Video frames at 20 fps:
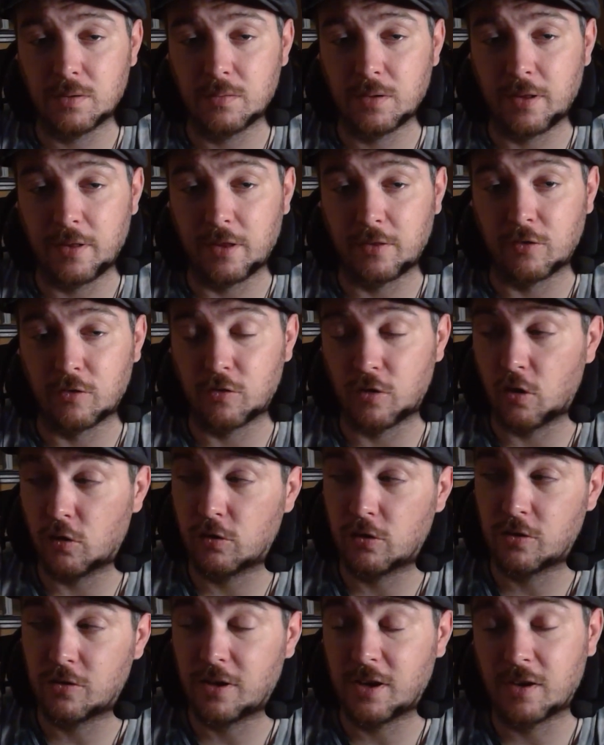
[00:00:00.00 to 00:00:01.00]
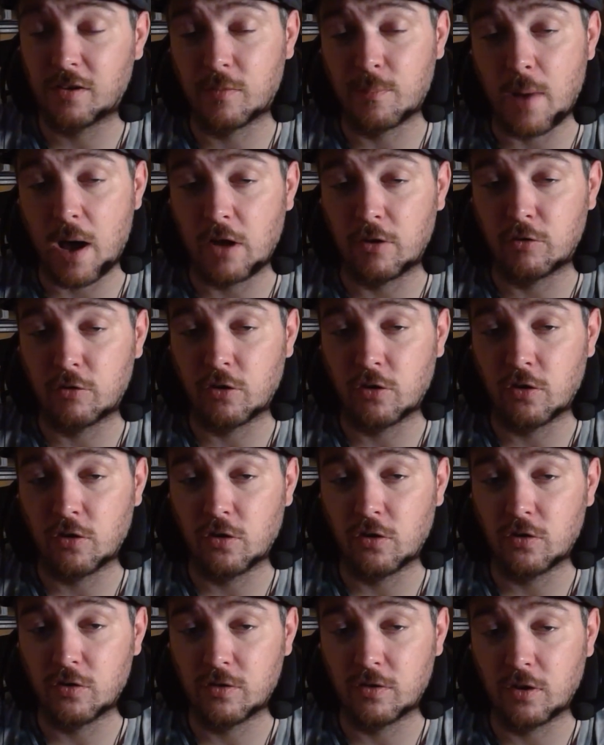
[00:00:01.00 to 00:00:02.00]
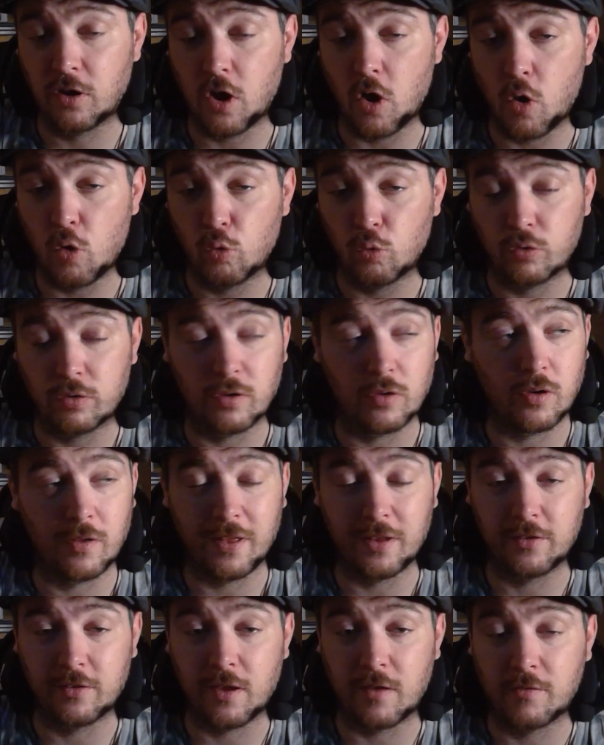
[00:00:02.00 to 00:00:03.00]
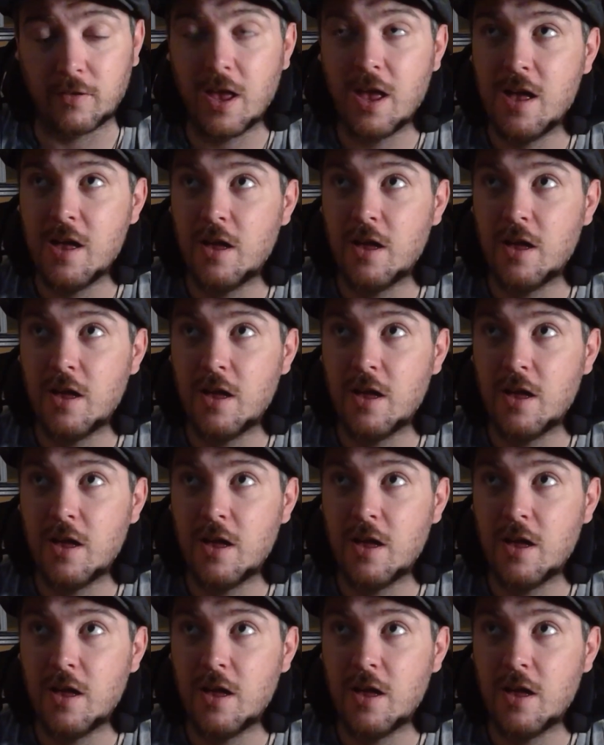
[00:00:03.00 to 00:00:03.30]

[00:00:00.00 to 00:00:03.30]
And that there's no such thing as monsters and ghosts and all that stuff.